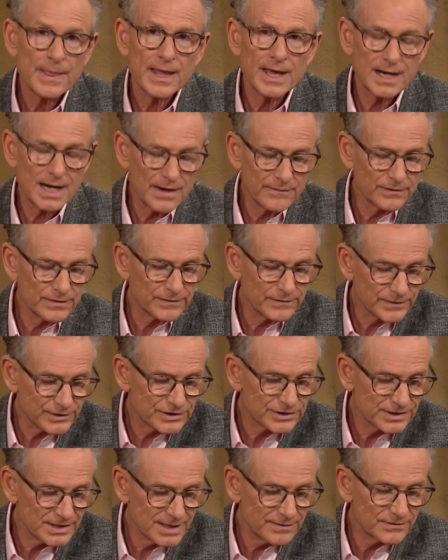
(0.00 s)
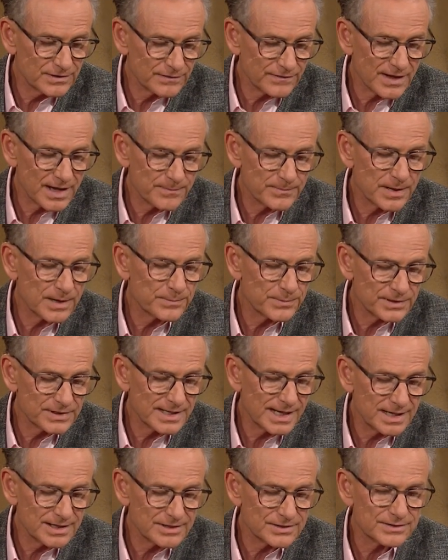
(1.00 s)
and I've received of
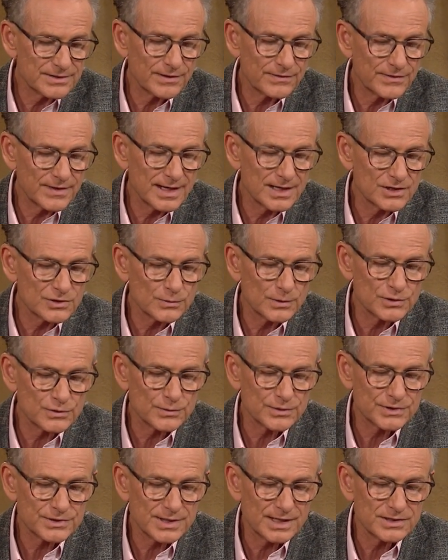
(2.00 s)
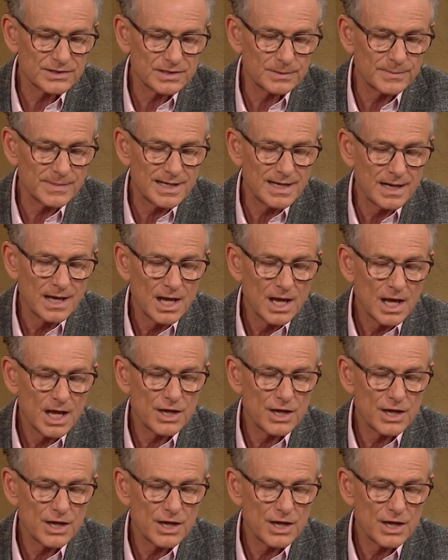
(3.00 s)
Epaphroditus the things which were sent to me